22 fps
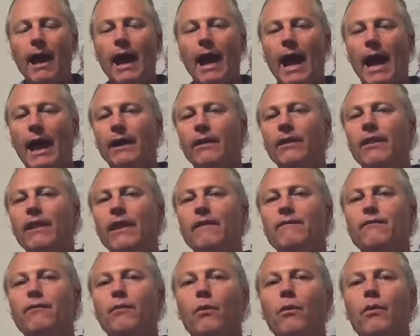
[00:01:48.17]
and
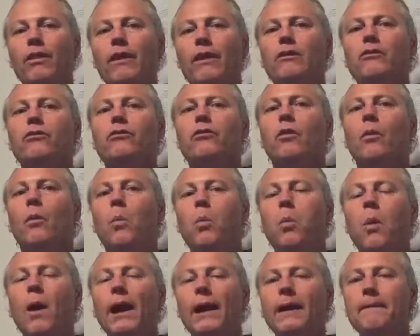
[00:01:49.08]
therefore that's the
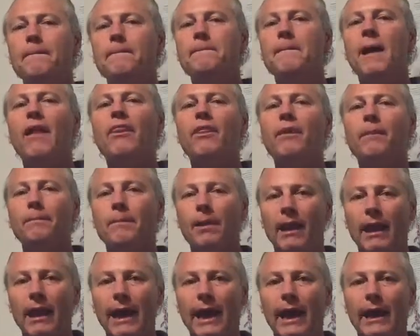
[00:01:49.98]
one mother
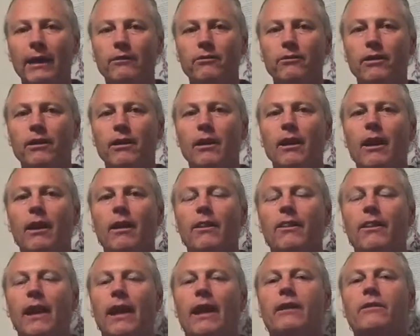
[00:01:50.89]
plant
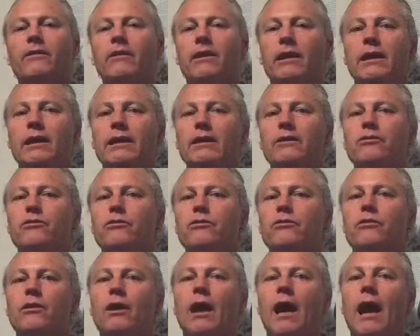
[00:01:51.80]
that
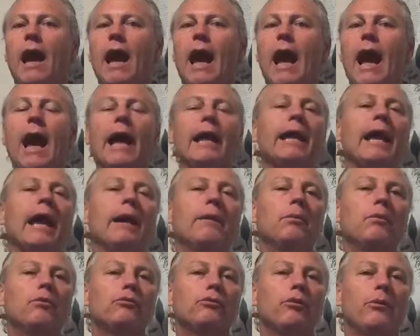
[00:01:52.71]
is
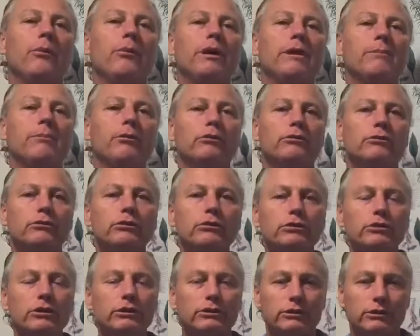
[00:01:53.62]
unable to
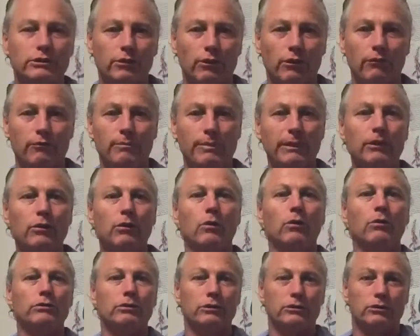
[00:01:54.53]
reproduce itself
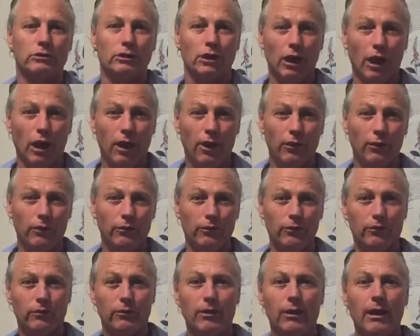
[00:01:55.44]
because it's
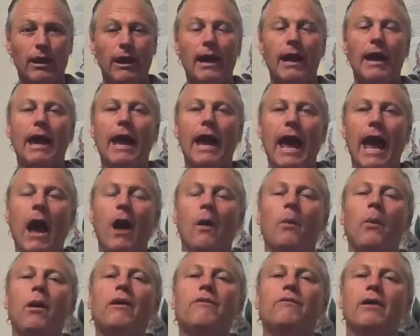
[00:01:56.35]
cloned.
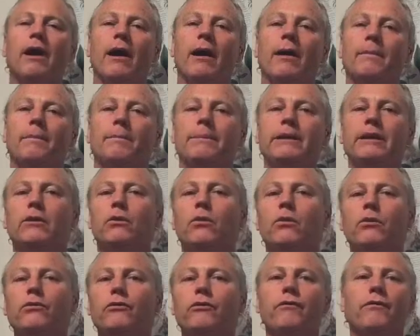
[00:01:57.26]
However,
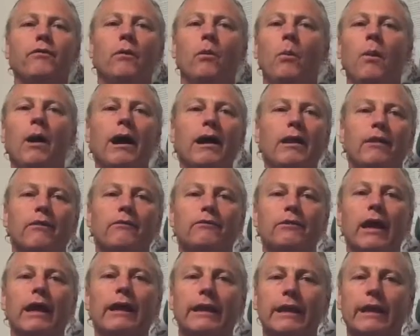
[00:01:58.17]
because of the way they've
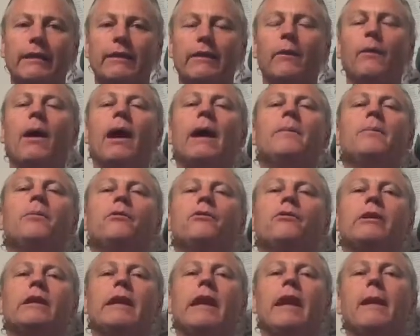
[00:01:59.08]
done it, they're able
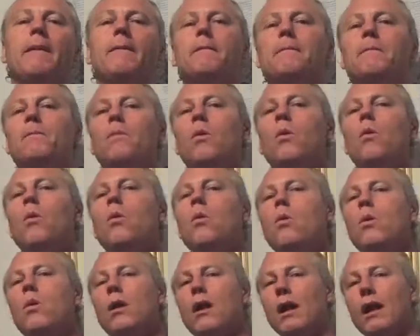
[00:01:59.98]
to get
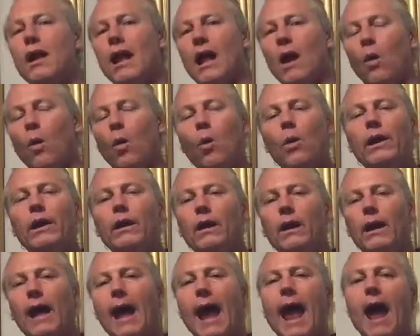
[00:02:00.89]
more
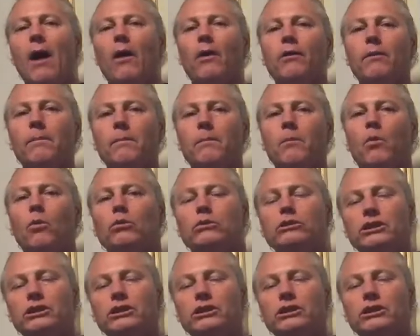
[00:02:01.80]
oil out more